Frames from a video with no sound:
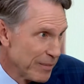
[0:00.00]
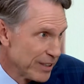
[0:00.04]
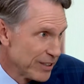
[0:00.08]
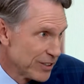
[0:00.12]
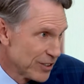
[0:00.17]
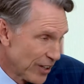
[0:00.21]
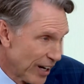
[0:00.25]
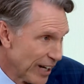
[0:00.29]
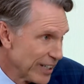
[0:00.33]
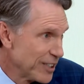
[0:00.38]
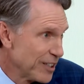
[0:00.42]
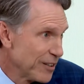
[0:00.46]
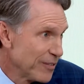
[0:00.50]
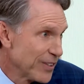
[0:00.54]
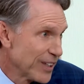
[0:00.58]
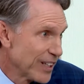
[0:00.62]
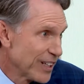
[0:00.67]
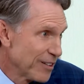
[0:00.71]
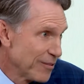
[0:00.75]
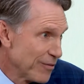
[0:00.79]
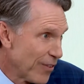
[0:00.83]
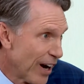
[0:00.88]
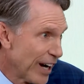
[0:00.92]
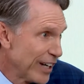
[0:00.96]

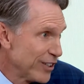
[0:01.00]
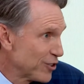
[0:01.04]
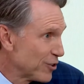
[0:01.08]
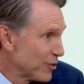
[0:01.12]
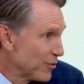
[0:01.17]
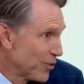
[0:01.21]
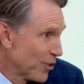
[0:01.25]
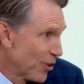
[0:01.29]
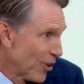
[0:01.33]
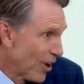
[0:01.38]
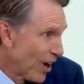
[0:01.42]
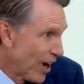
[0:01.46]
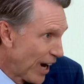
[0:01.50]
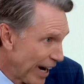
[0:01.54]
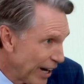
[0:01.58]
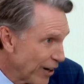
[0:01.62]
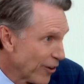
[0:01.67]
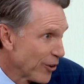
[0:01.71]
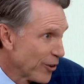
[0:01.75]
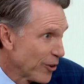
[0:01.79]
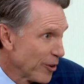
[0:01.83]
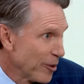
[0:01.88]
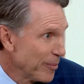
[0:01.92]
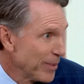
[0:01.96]
scientific advisor for
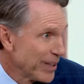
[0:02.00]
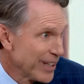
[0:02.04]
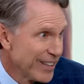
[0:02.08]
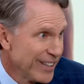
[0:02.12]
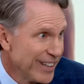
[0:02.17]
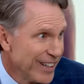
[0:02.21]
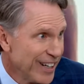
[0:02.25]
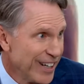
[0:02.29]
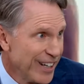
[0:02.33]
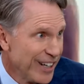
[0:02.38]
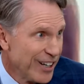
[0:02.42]
iHerb, and